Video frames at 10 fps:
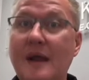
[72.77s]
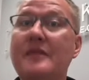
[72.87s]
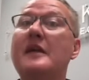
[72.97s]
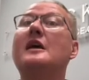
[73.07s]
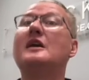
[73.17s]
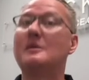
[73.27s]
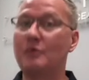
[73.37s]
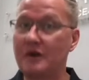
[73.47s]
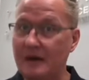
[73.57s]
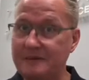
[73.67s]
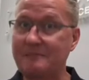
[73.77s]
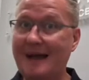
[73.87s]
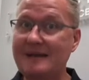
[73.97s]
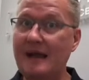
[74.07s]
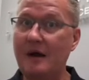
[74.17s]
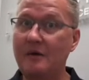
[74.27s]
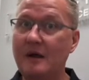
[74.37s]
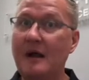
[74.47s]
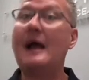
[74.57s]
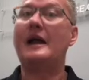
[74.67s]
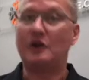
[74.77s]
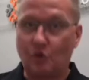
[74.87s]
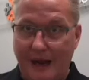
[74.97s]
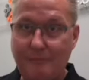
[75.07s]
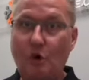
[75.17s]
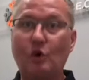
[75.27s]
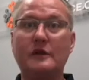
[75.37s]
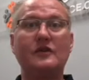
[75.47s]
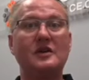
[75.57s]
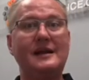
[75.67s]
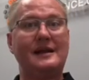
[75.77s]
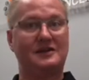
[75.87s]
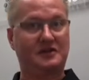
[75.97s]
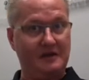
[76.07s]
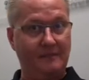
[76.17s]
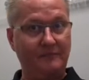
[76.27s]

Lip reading: And then you bring your hips back down, and you grab a hold of your knees,